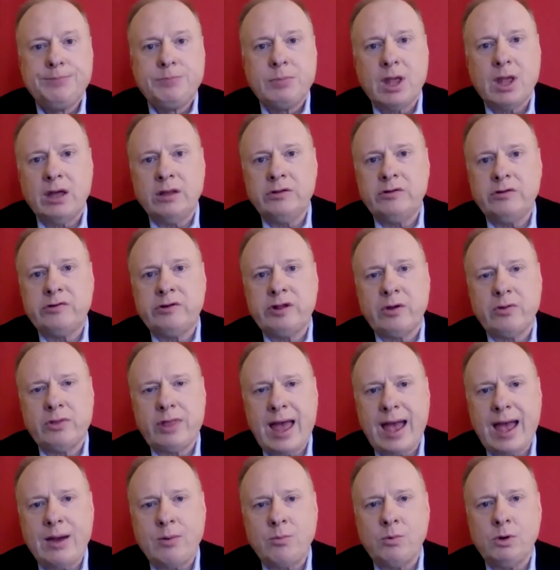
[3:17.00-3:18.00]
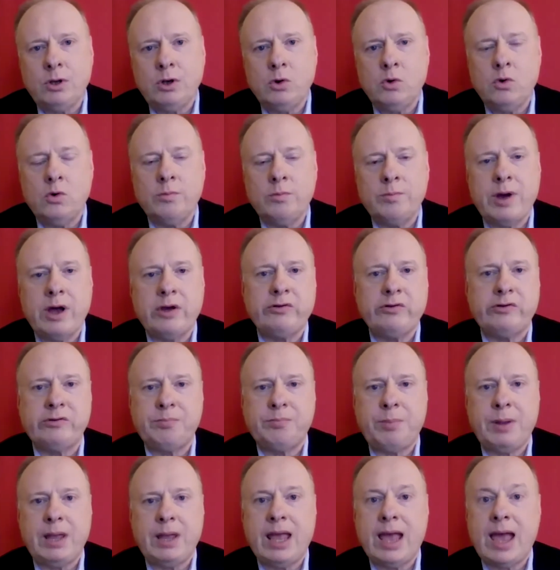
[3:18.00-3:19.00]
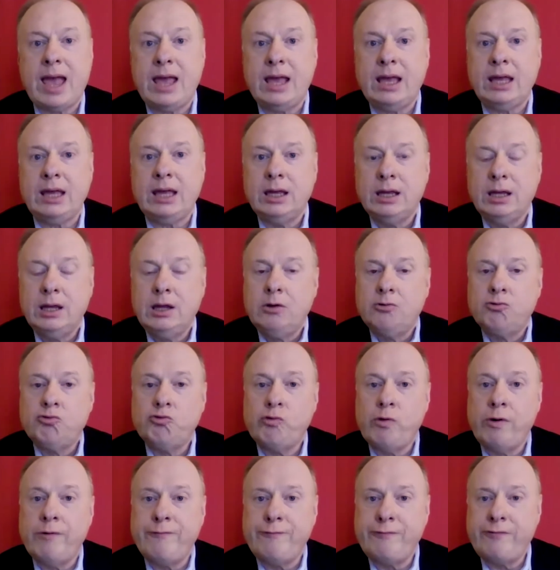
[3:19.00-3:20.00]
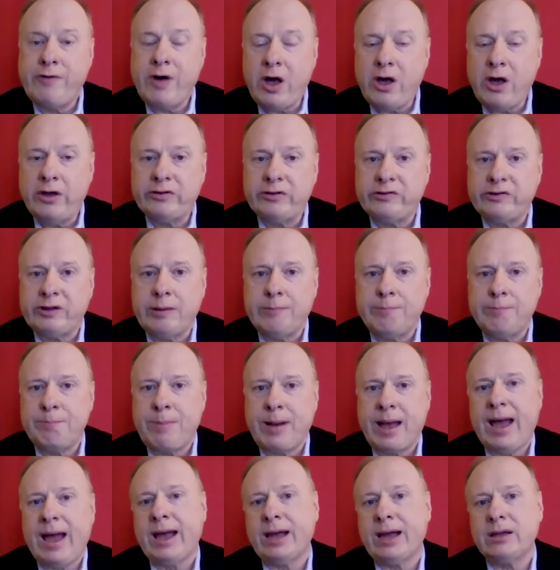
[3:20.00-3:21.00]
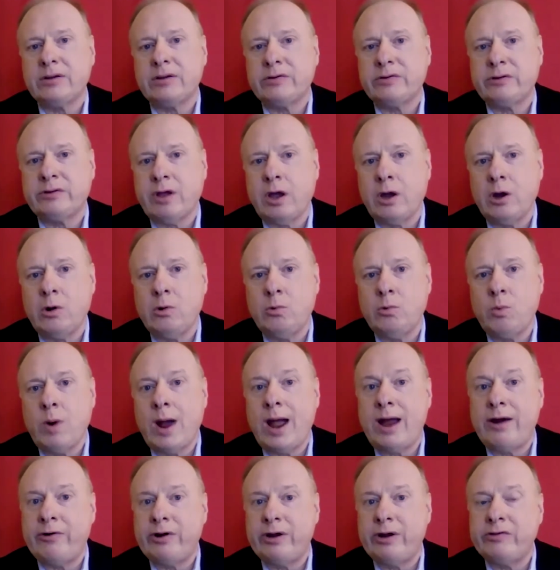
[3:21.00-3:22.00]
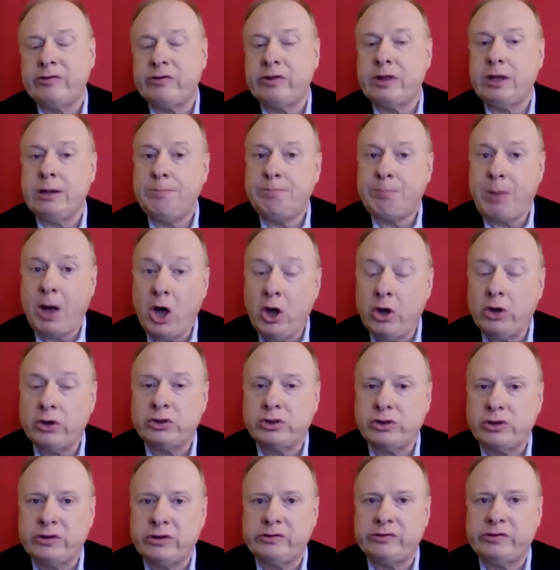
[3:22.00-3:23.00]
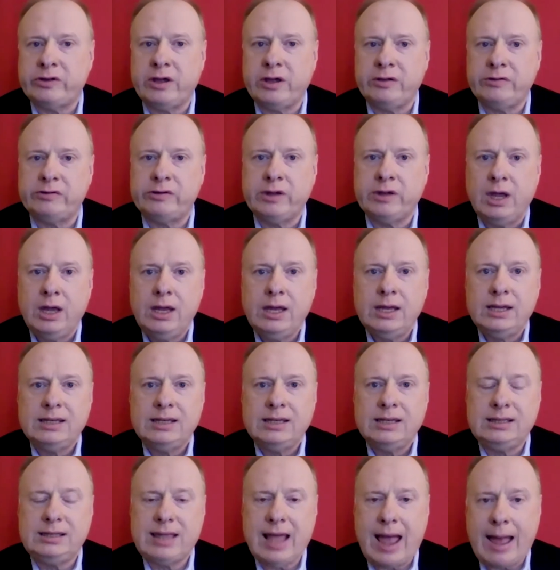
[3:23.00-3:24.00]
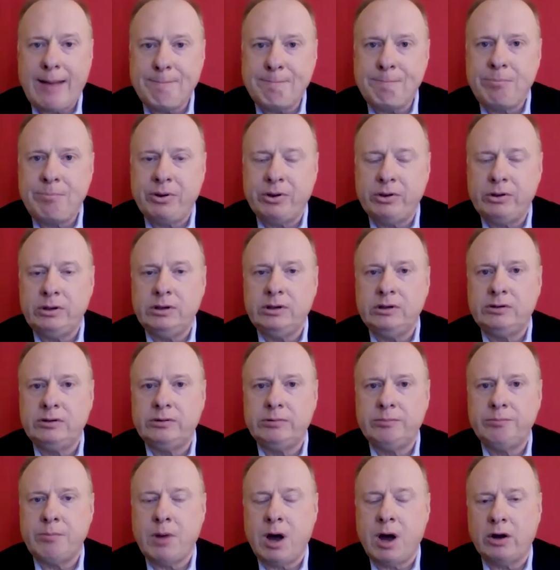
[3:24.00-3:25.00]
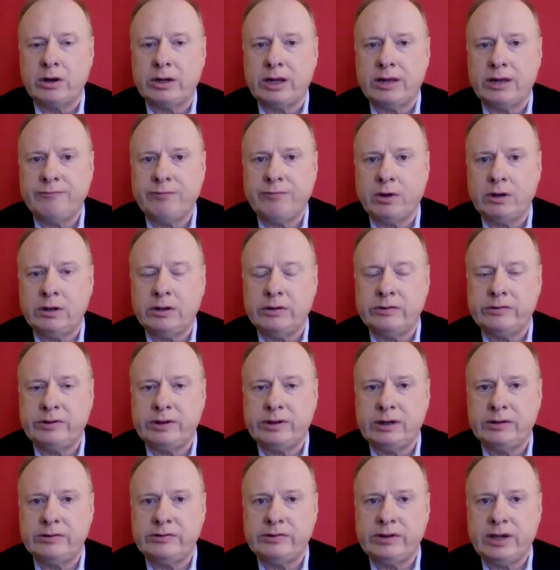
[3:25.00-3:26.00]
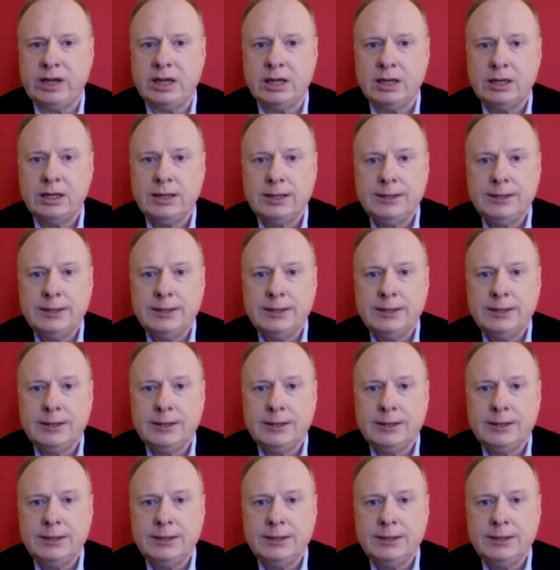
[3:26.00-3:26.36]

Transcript: And so that will almost be a reverse impact. So, whereas the purchases dampened market volatility,